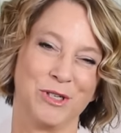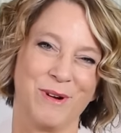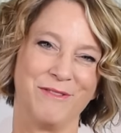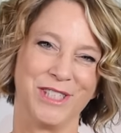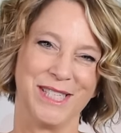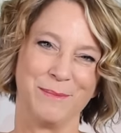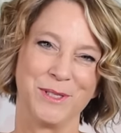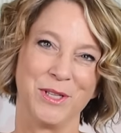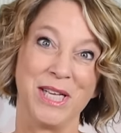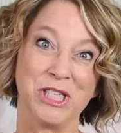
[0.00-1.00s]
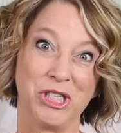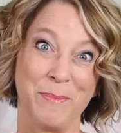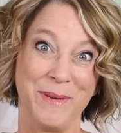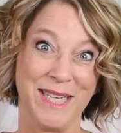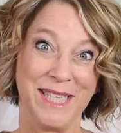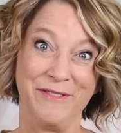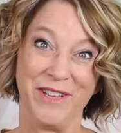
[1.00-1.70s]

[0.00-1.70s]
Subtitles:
travel tips. So let's jump into the